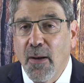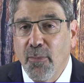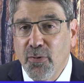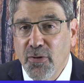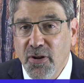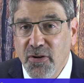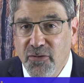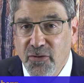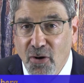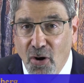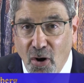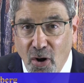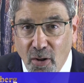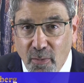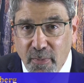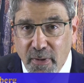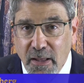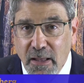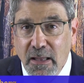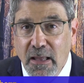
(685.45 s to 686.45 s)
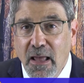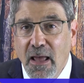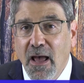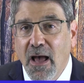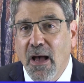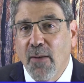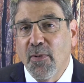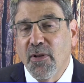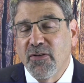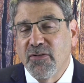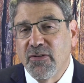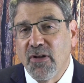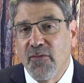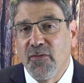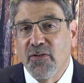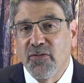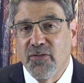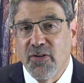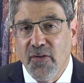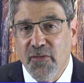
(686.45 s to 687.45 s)
please call me. I'm at
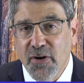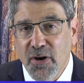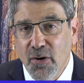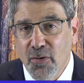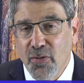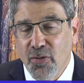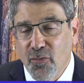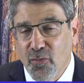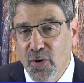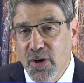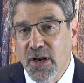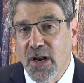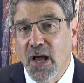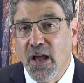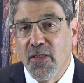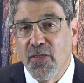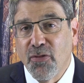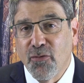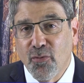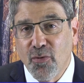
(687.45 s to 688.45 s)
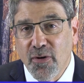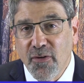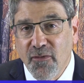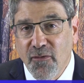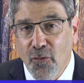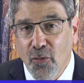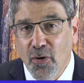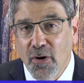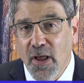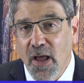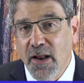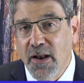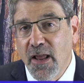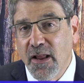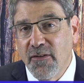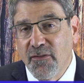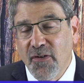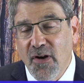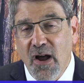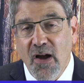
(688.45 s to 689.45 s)

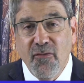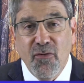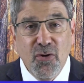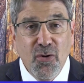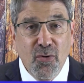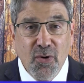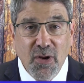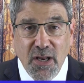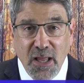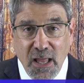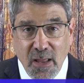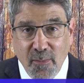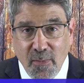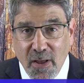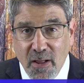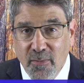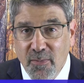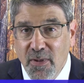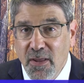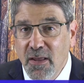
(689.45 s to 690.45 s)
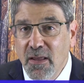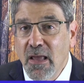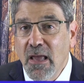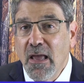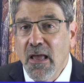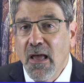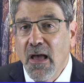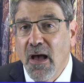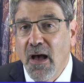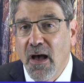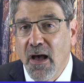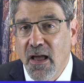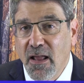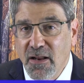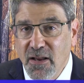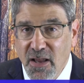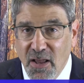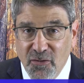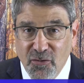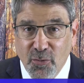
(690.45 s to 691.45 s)
770-393-4985, or you can email me
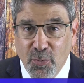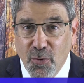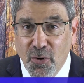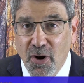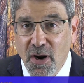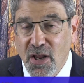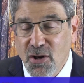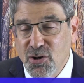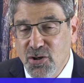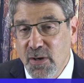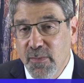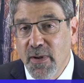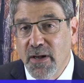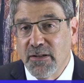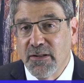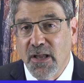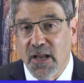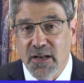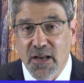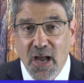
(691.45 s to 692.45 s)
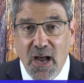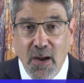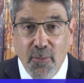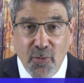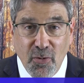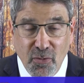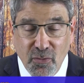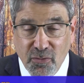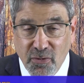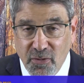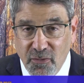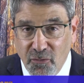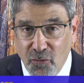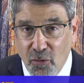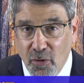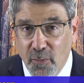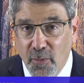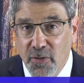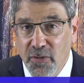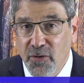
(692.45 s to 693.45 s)
at ginsburg@gmail.com or use the
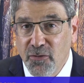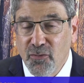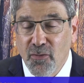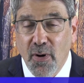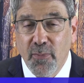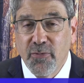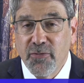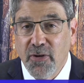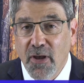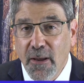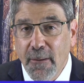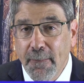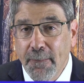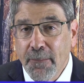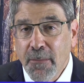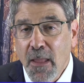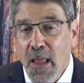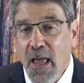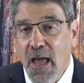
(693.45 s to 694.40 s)
form on this website.